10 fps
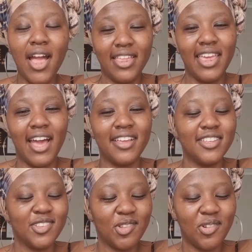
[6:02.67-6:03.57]
Yeah.
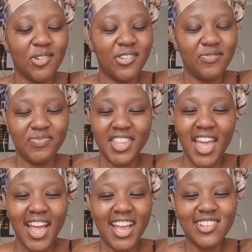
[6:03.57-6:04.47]
So
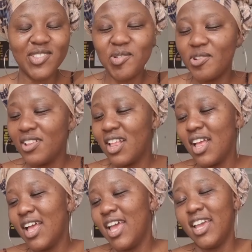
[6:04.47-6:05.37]
yeah, high school,
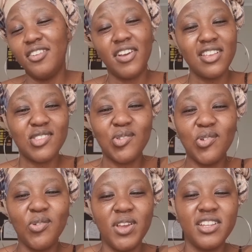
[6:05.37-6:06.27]
end of high
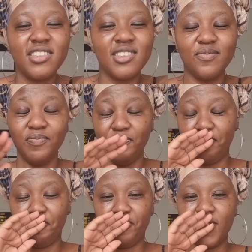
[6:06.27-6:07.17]
school, went
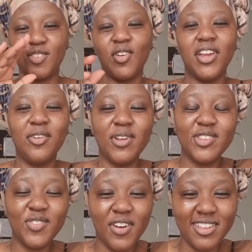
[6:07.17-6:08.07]

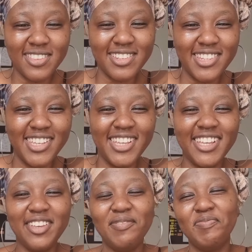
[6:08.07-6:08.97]
to
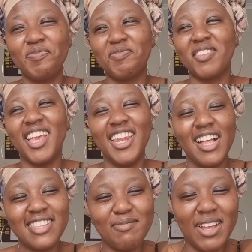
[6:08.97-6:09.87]
varsity,
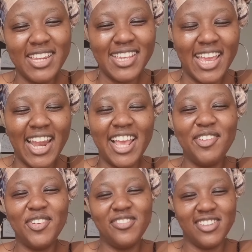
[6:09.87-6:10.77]
Nelson Mandela
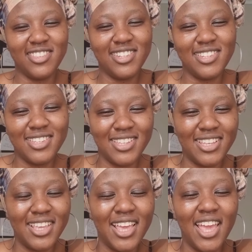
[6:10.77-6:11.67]

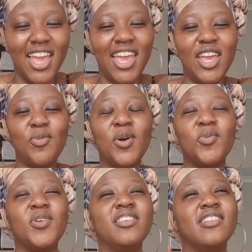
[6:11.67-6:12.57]
University, in what
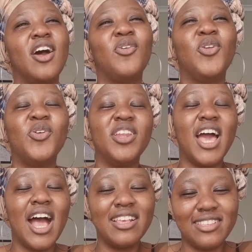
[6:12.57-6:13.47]
is now known
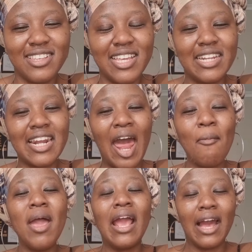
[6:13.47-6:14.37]
as
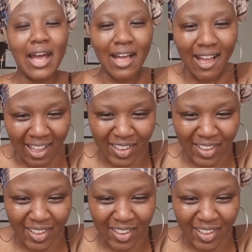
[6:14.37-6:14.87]
Ikabeja.